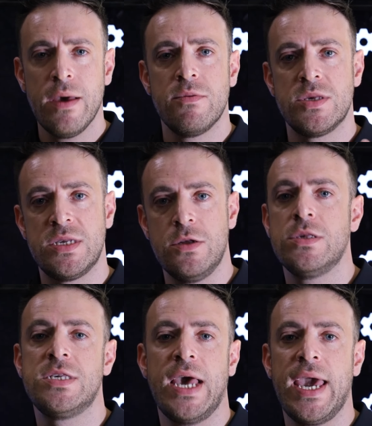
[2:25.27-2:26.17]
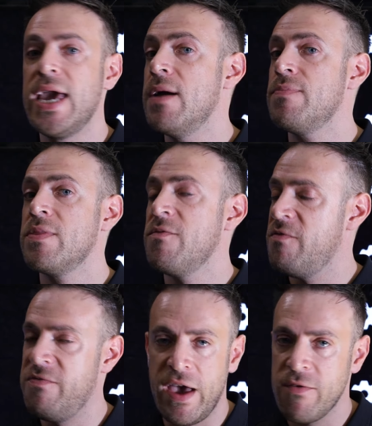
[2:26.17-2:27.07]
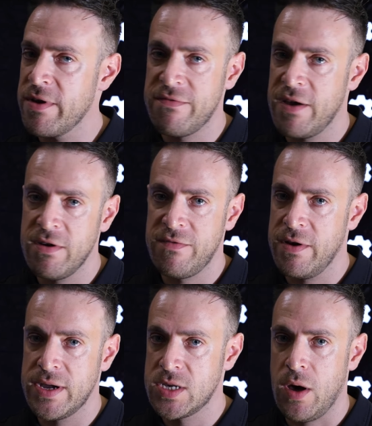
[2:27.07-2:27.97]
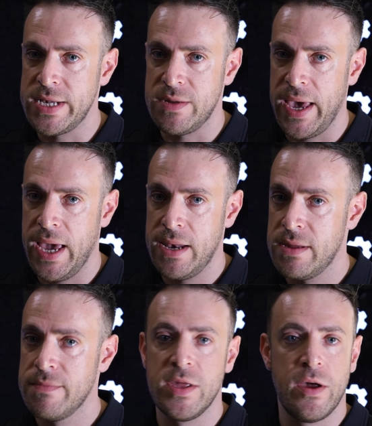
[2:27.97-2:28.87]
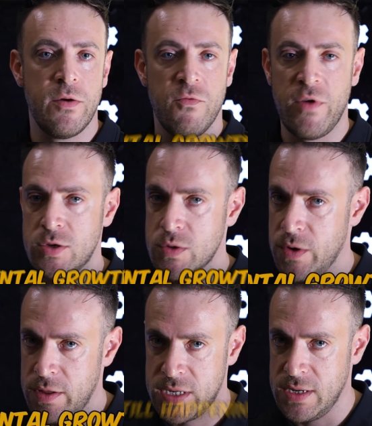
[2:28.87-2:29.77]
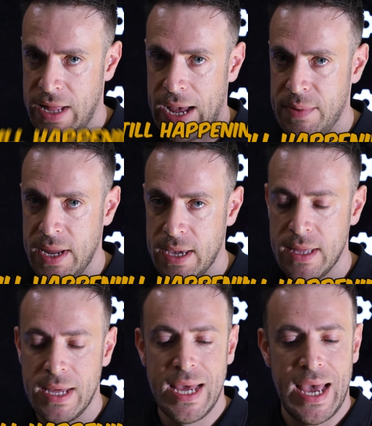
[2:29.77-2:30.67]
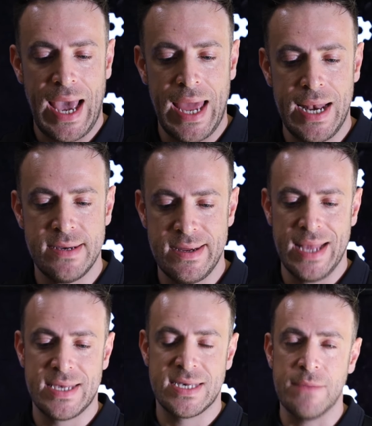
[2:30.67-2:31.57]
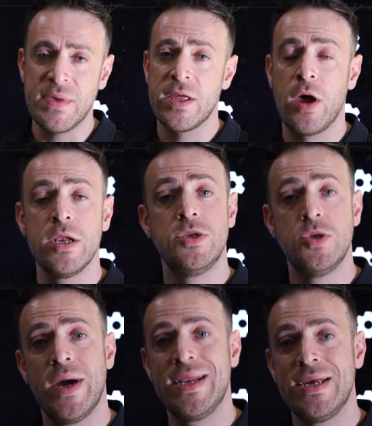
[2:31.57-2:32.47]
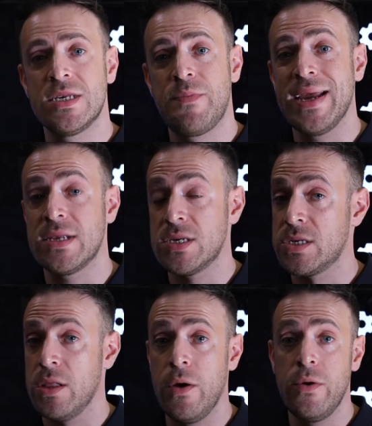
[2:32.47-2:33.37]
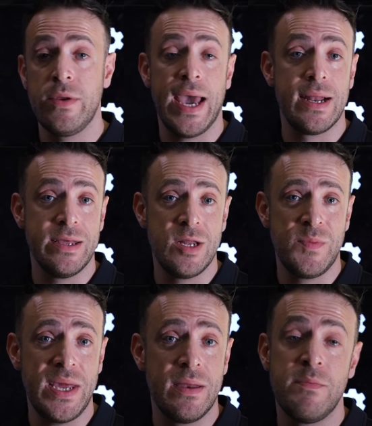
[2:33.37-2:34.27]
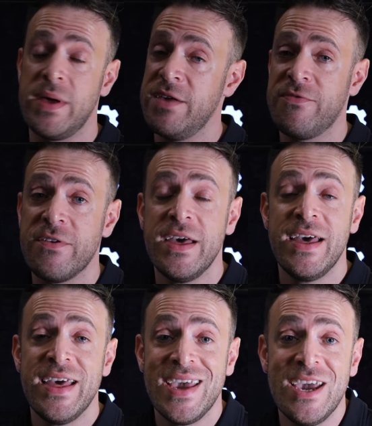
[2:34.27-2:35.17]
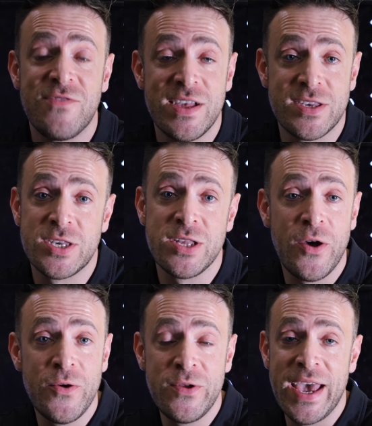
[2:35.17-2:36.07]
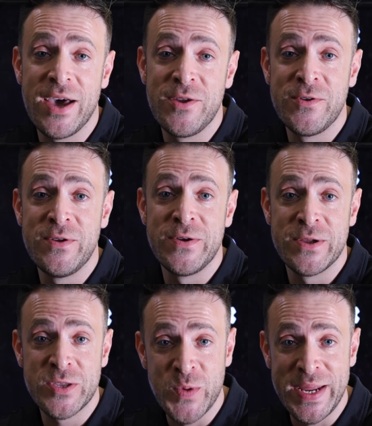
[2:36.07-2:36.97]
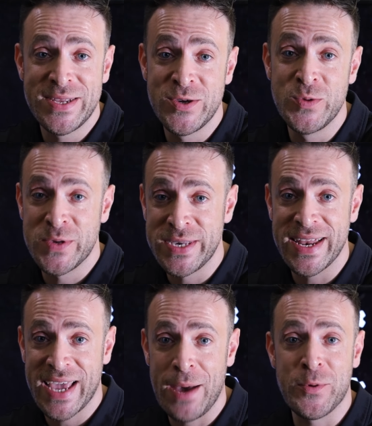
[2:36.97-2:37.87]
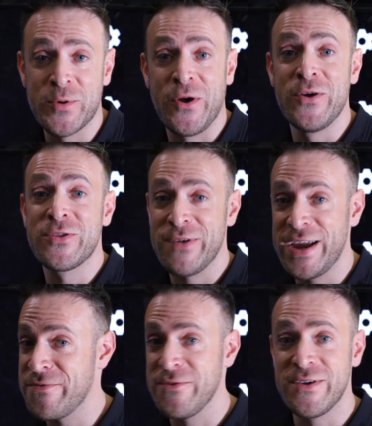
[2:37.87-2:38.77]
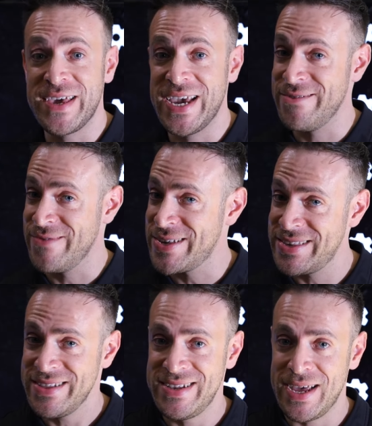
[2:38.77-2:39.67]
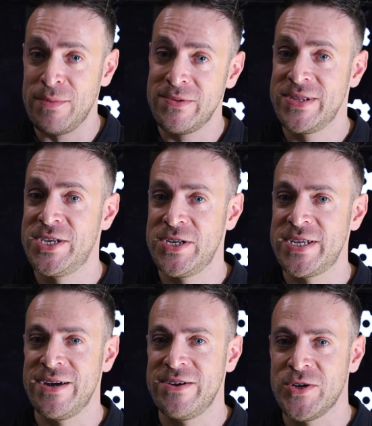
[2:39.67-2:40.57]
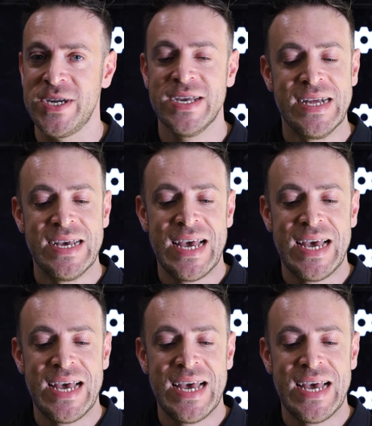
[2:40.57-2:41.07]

we're still seeing very, very, very tight demand. You know, rental growth still happening. And it's something that I do anticipate to slow down a little bit. But if there's a slowdown on a 22% capital growth rate for a year and we're still in double-digit territory,